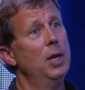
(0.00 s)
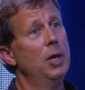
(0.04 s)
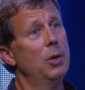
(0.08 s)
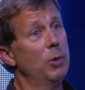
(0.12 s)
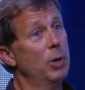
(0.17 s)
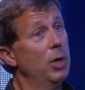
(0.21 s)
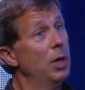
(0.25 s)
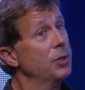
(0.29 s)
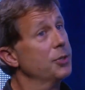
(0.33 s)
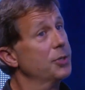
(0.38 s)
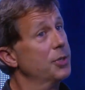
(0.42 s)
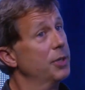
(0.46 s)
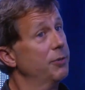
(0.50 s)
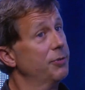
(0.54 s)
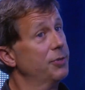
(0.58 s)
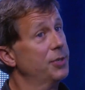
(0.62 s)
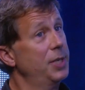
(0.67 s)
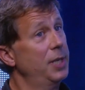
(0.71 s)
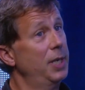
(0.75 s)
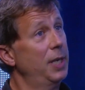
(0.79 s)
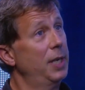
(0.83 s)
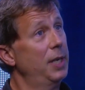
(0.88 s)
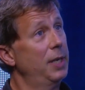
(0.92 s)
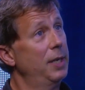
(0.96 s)
We also have
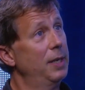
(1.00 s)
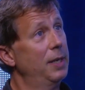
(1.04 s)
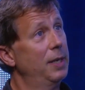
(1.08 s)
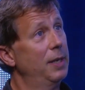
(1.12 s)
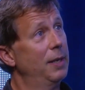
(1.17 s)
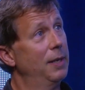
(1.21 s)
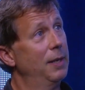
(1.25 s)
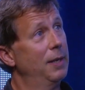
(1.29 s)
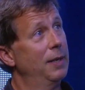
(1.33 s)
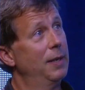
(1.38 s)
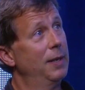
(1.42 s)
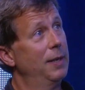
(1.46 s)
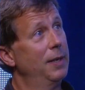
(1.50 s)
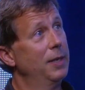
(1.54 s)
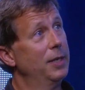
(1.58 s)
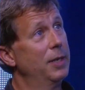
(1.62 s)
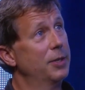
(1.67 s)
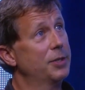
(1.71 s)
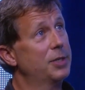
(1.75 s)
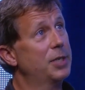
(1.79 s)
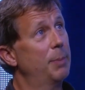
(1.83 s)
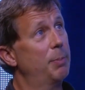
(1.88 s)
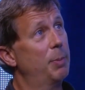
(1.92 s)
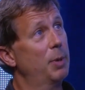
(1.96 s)
seen,
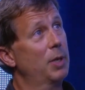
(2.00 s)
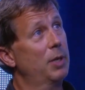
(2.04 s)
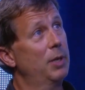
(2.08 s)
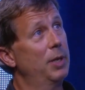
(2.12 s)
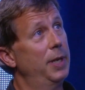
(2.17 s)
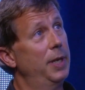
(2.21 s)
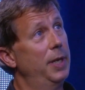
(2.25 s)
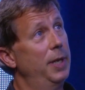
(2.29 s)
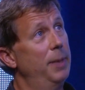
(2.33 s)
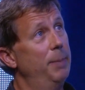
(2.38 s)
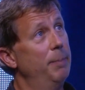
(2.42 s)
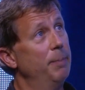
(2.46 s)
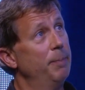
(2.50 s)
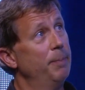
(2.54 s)
typically